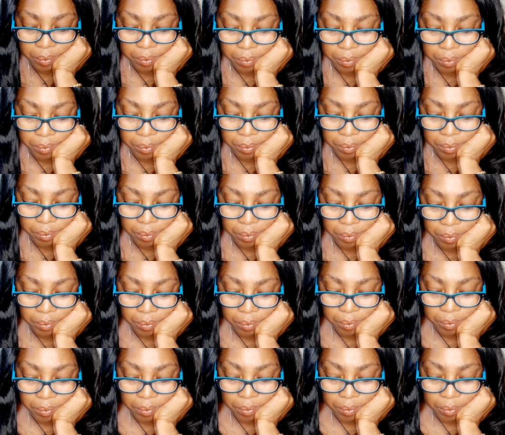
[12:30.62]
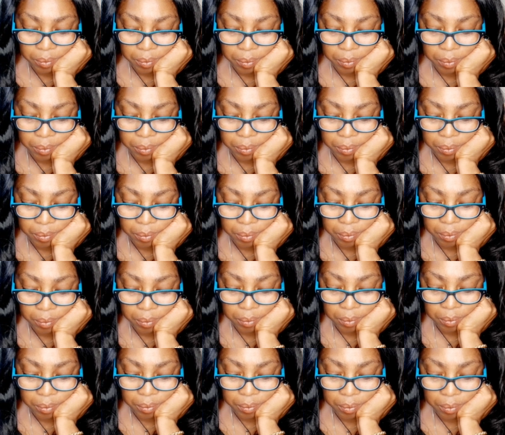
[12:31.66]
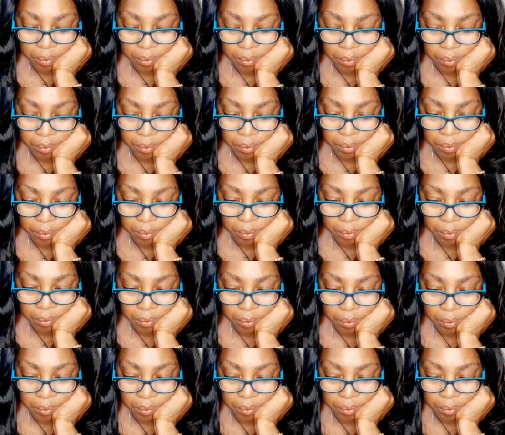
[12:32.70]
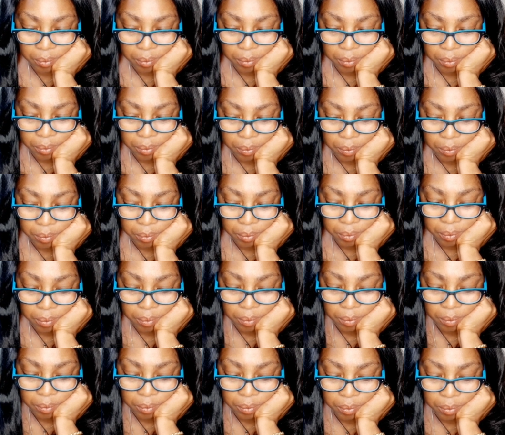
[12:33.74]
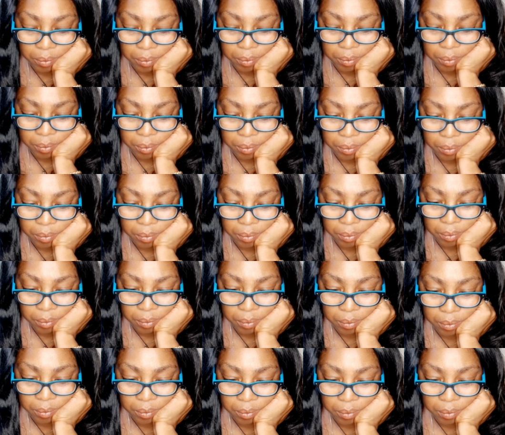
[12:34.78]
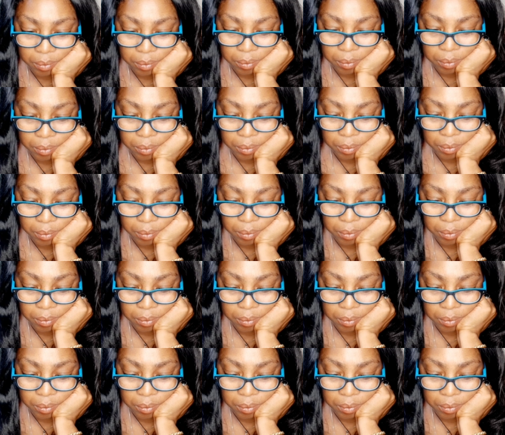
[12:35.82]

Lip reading: (no one is talking)